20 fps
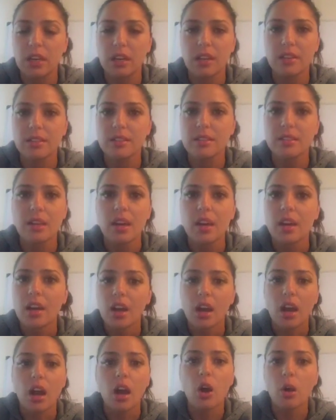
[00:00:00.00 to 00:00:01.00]
because,
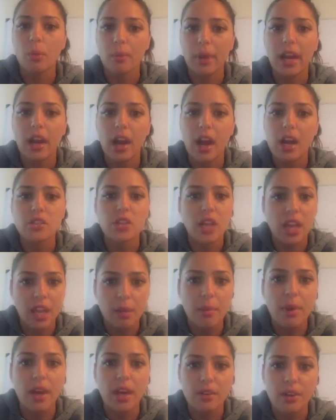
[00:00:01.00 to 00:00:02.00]
oh my gosh,
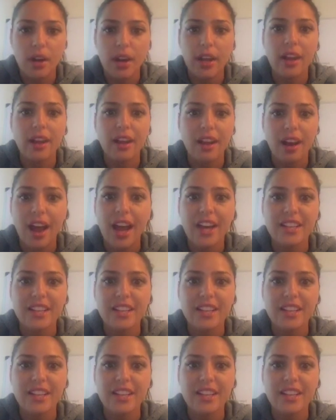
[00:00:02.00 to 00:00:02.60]
amen, right?